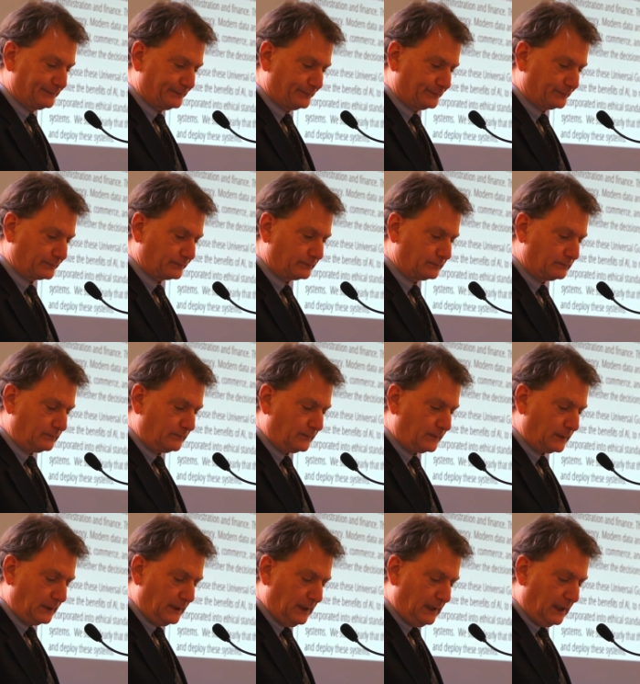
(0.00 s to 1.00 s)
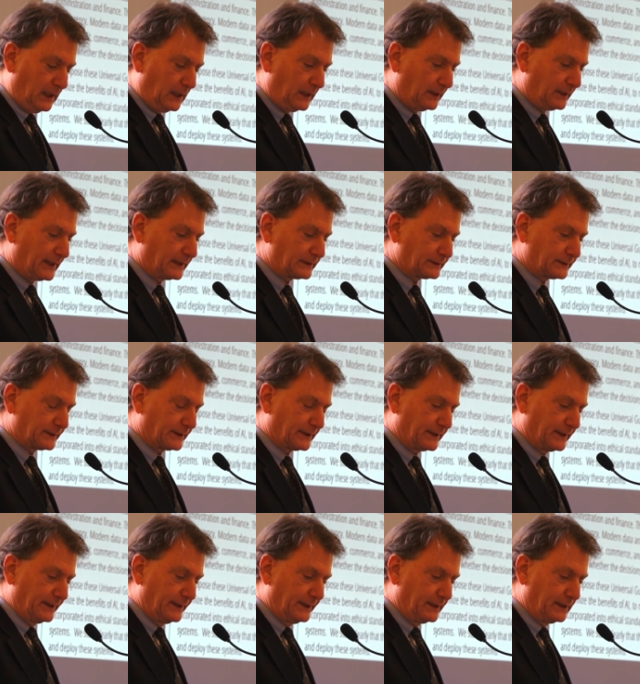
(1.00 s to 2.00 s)
Uh, that's the
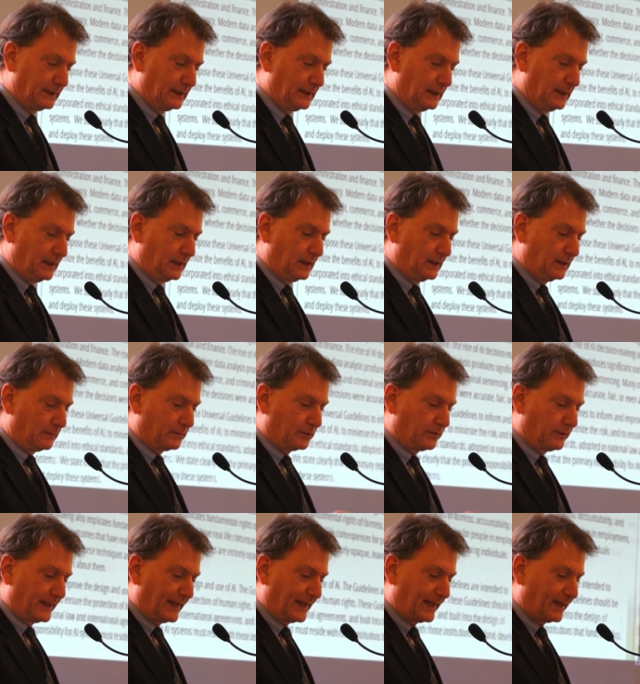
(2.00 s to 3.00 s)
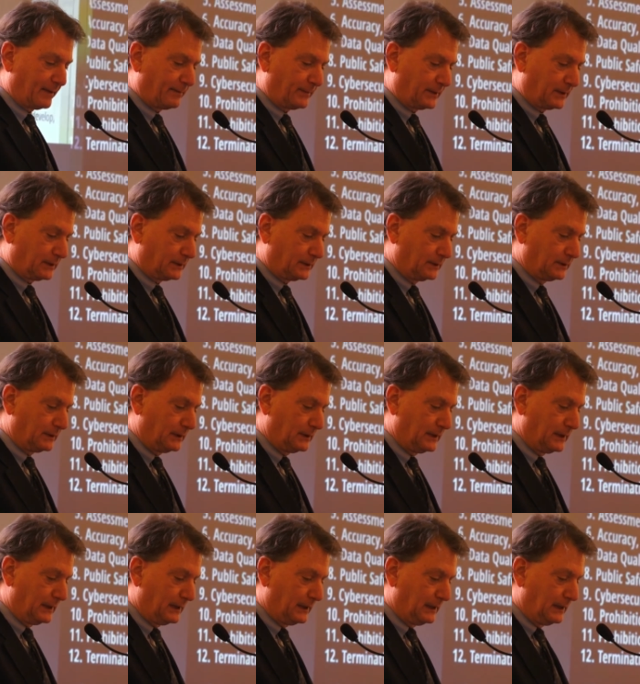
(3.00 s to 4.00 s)
preamble.
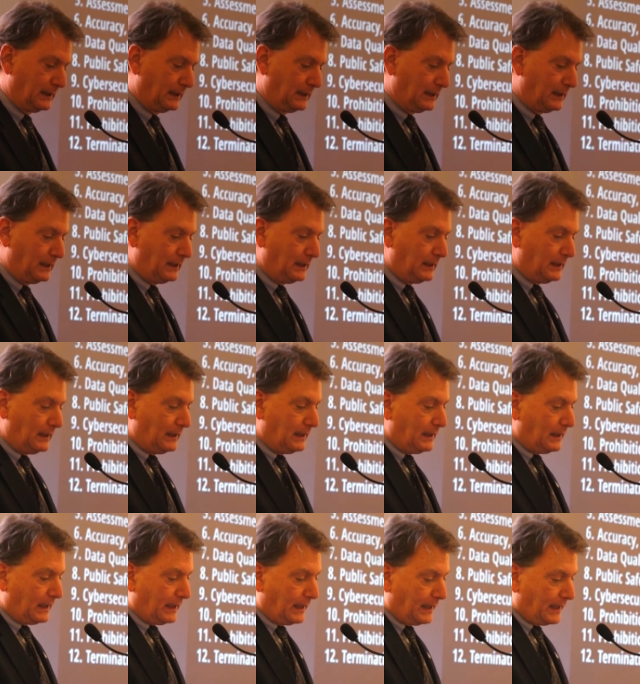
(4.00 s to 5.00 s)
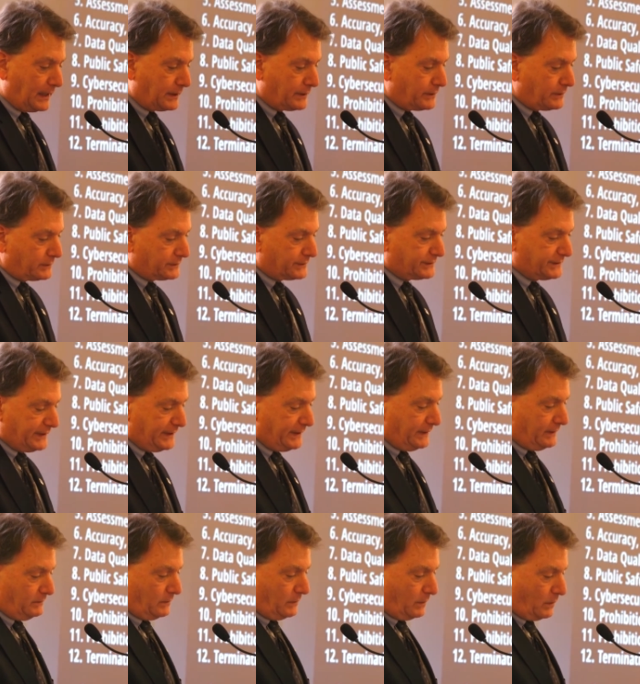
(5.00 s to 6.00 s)
And you'll see quite a bit
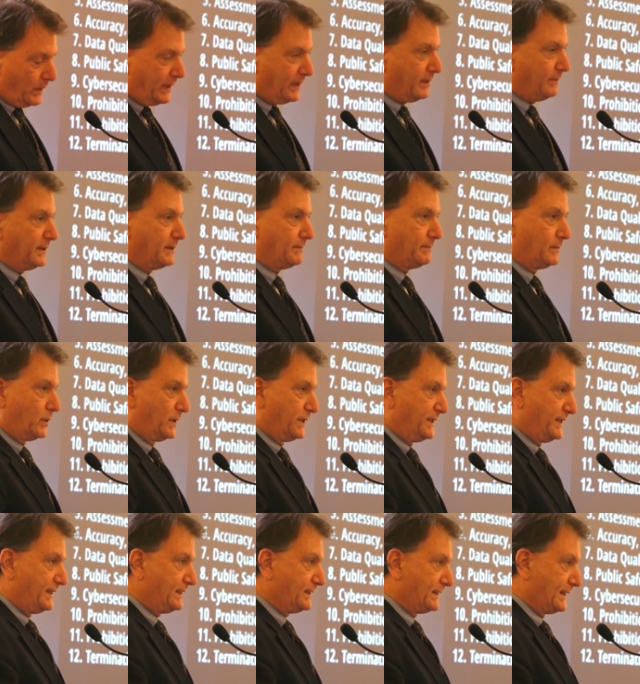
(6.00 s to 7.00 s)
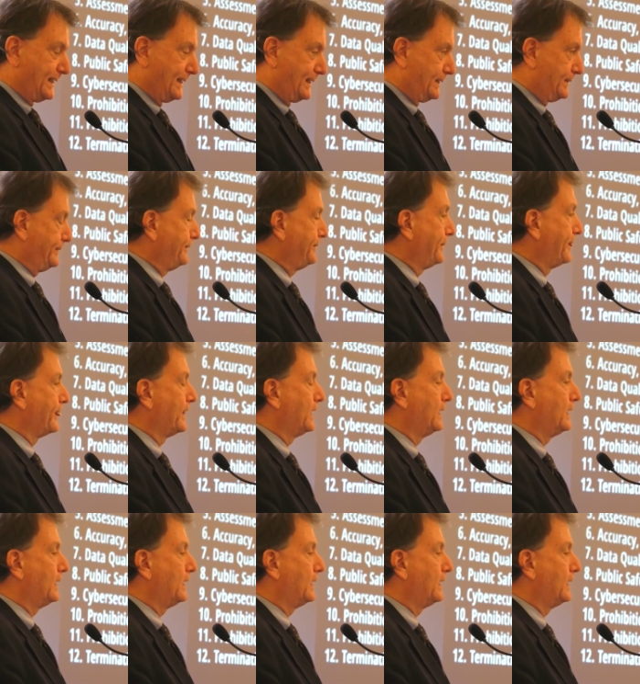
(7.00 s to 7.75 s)
more detail uh, than what the